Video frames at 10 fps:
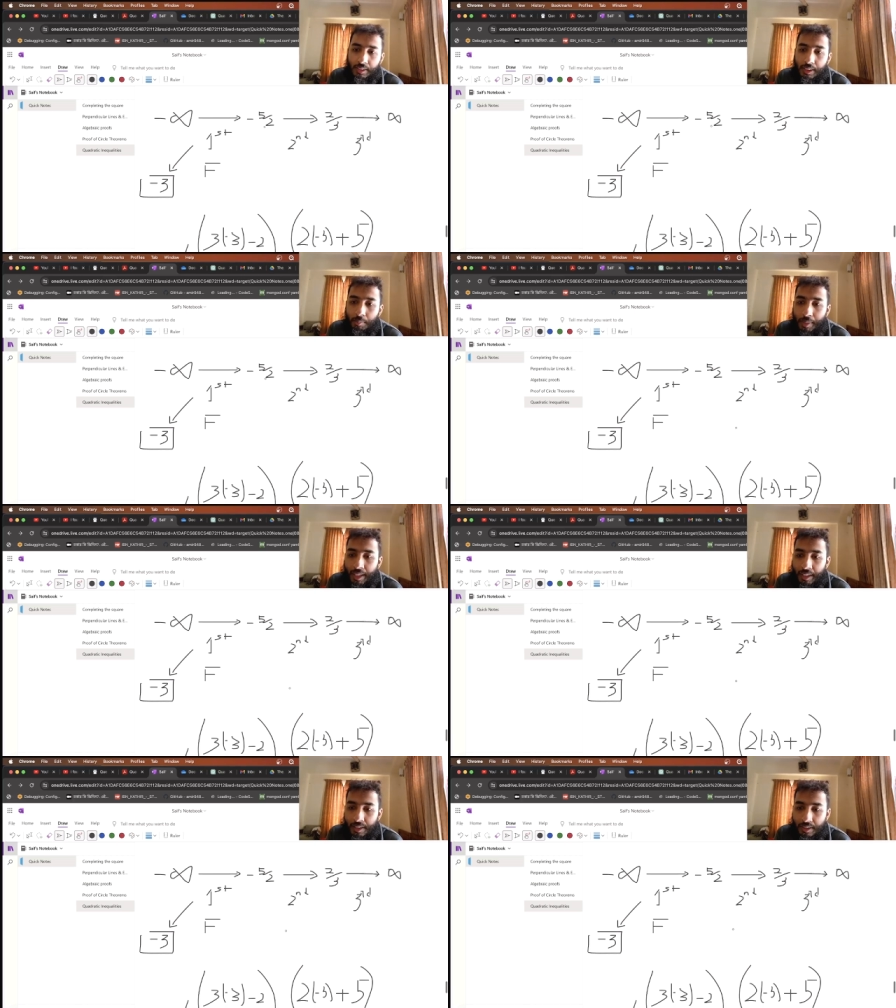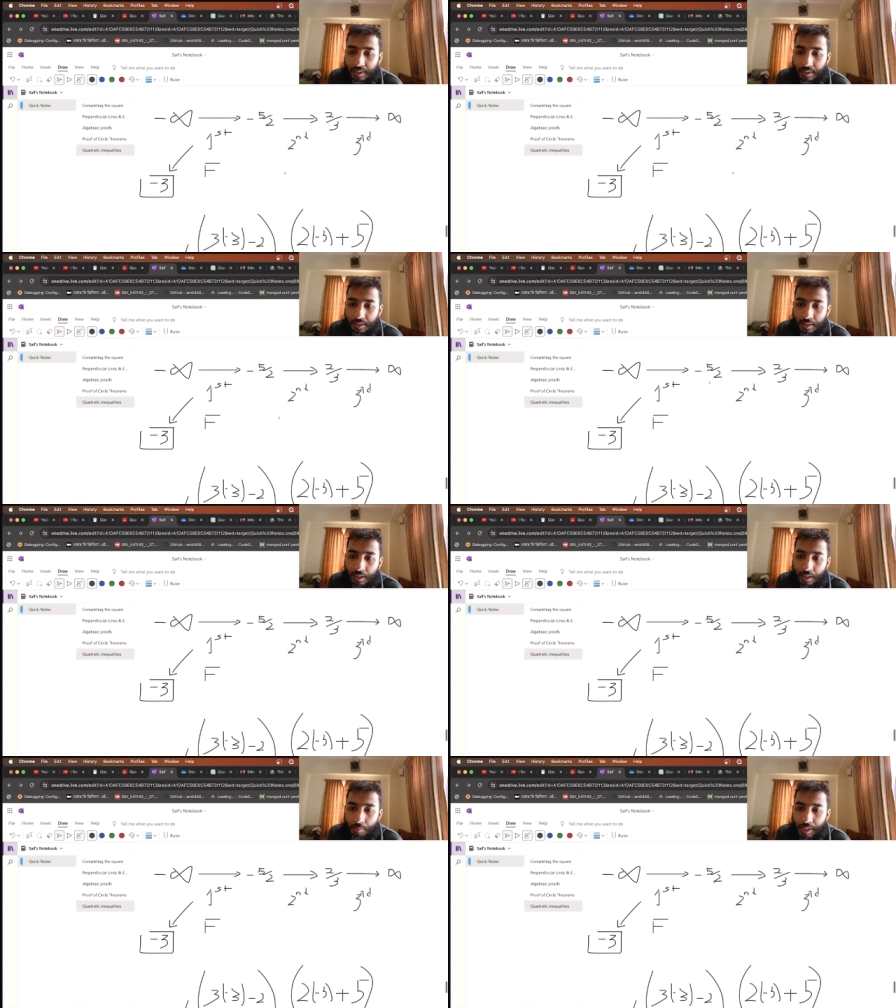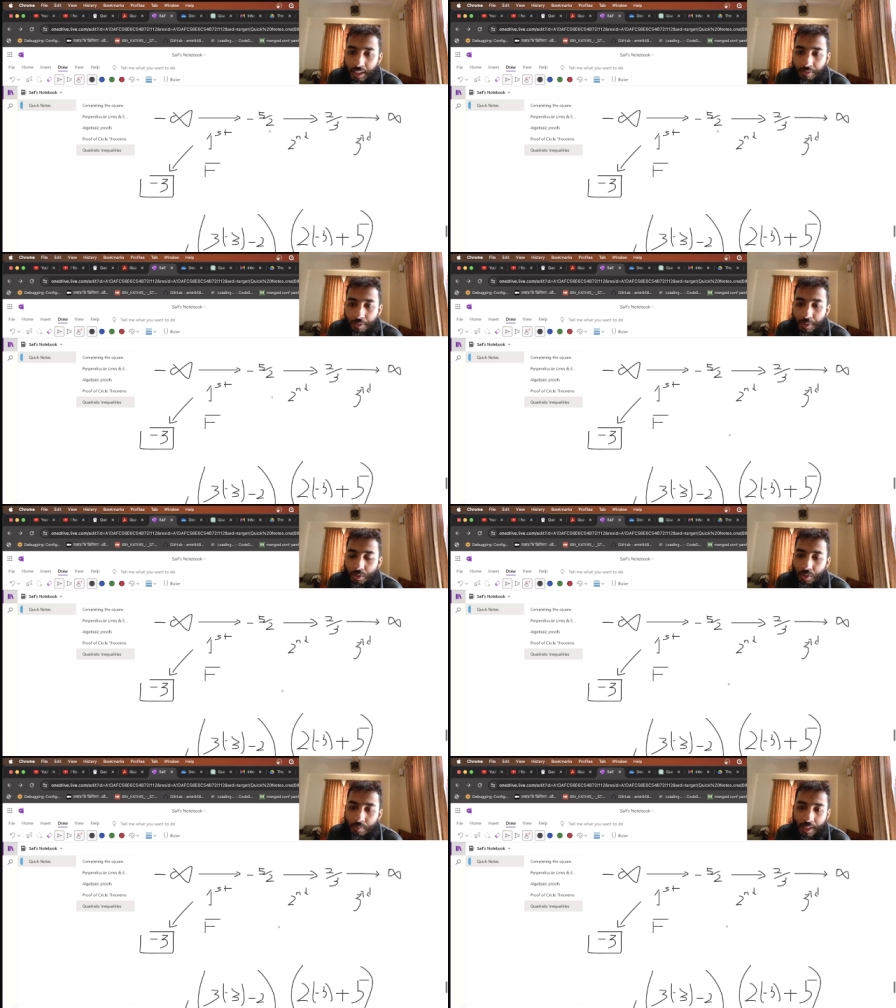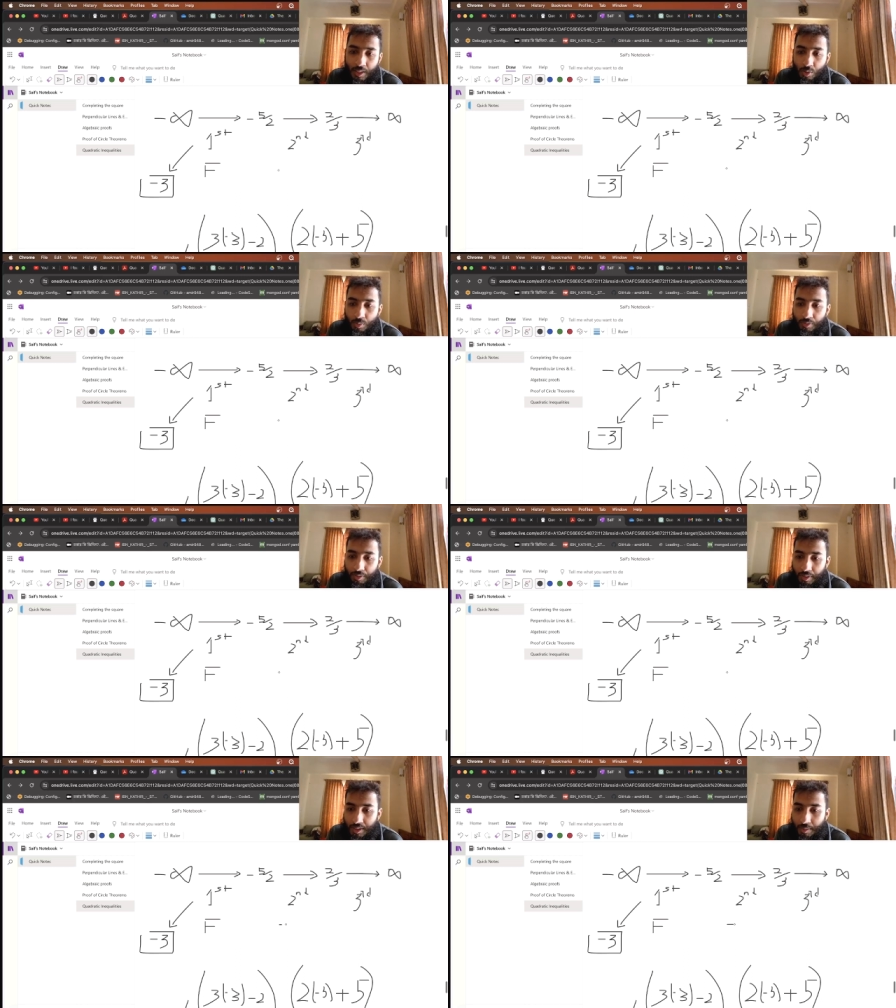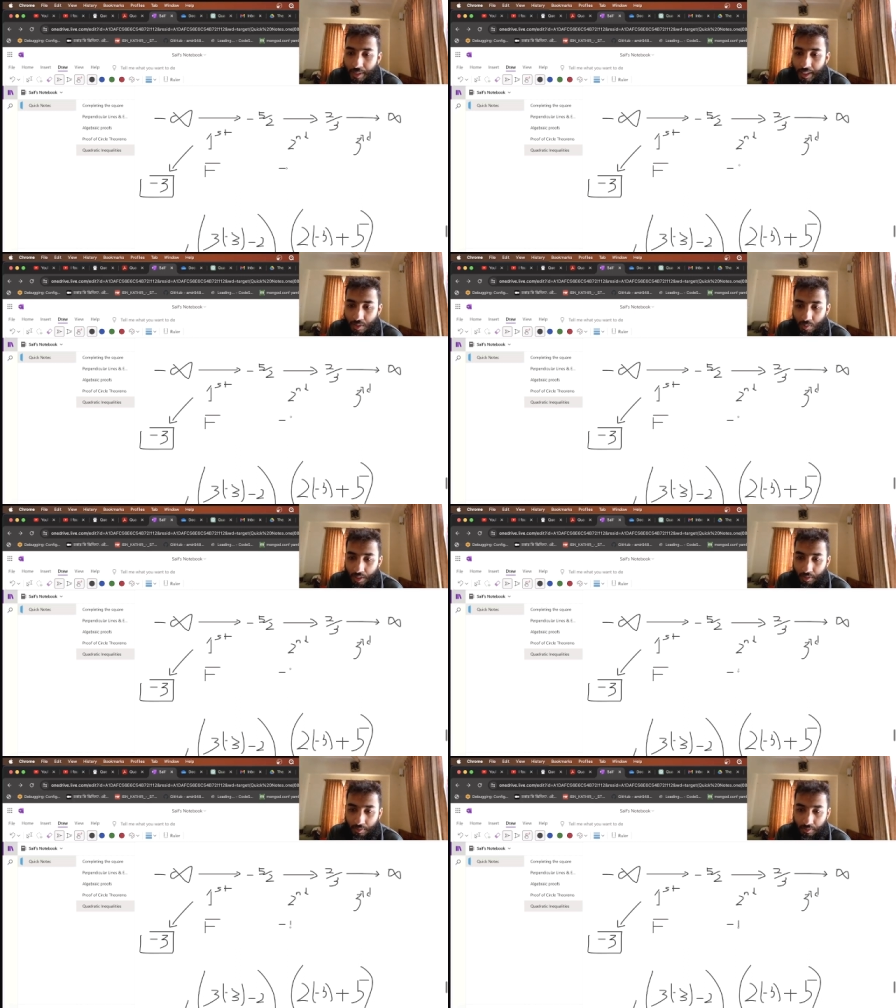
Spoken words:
minus 5 by 2 is minus 2.5. Let's say minus 1.